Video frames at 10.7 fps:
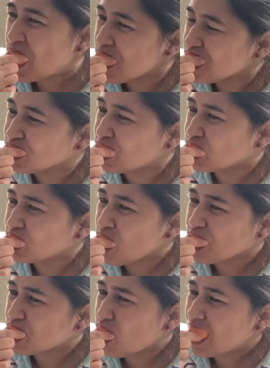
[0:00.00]
and
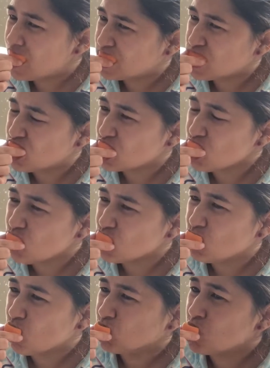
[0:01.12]
I
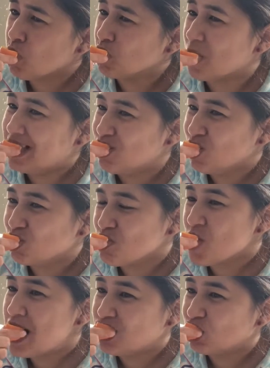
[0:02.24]
also have to
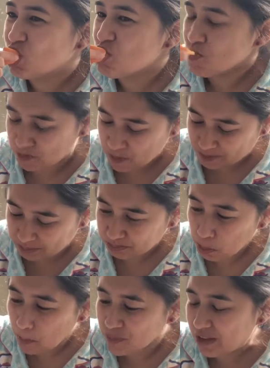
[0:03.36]
write down my
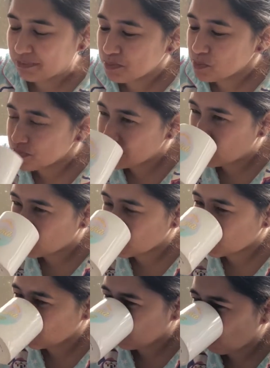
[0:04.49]
food, which is
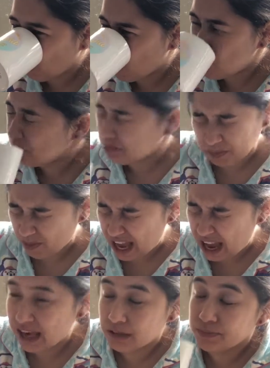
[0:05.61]
not literally write,